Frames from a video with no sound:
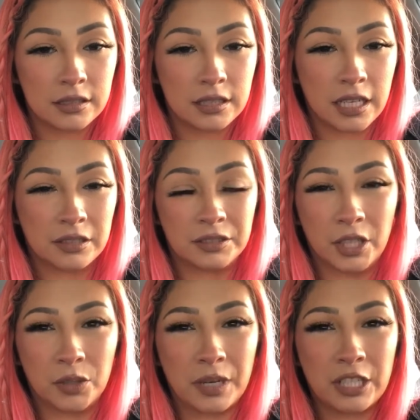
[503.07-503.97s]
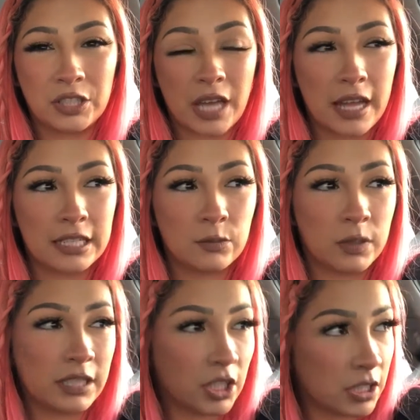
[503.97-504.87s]
I don't know. It just, I just
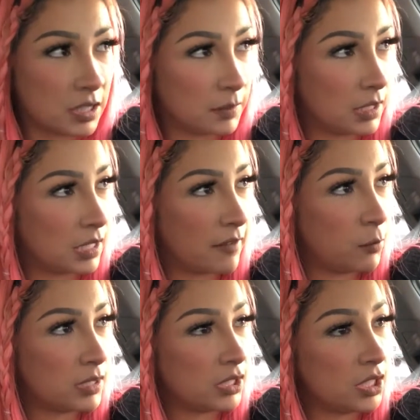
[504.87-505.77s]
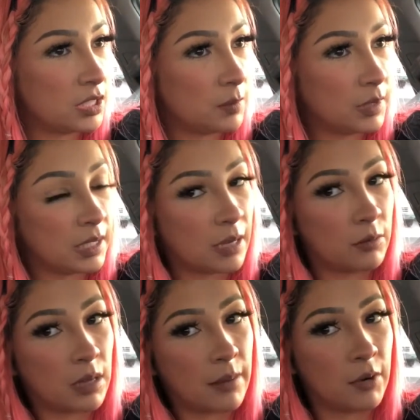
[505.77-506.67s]
wasn't good to me. It wasn't good to me. I,
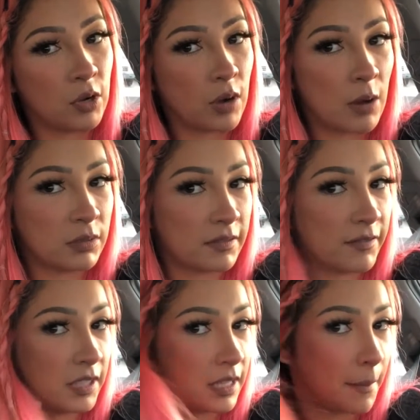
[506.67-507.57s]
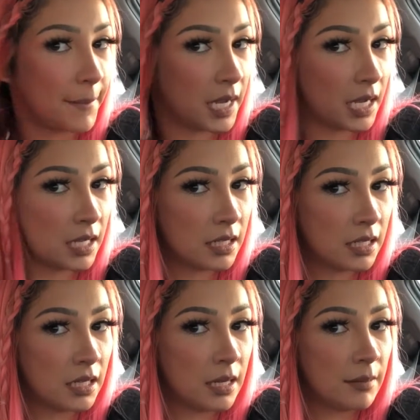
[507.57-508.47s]
I don't know. I wasn't feeling it. But
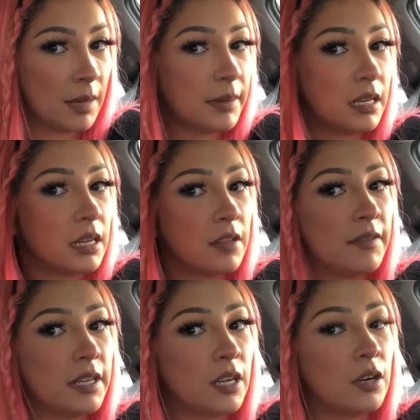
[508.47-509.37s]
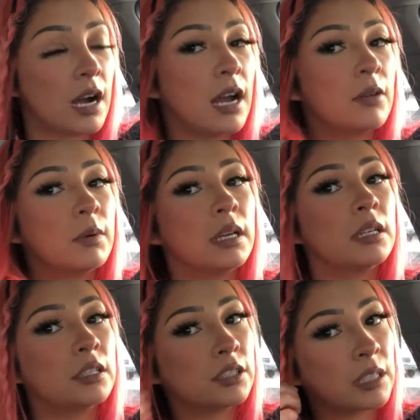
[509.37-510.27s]
maybe in another video, I
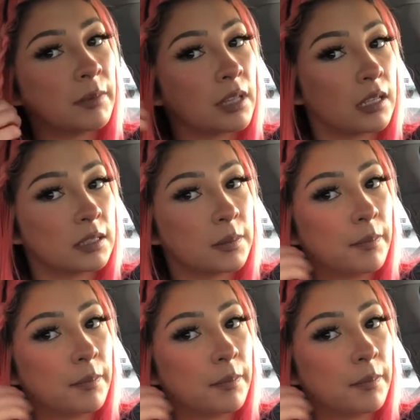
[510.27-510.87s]
will share my thoughts.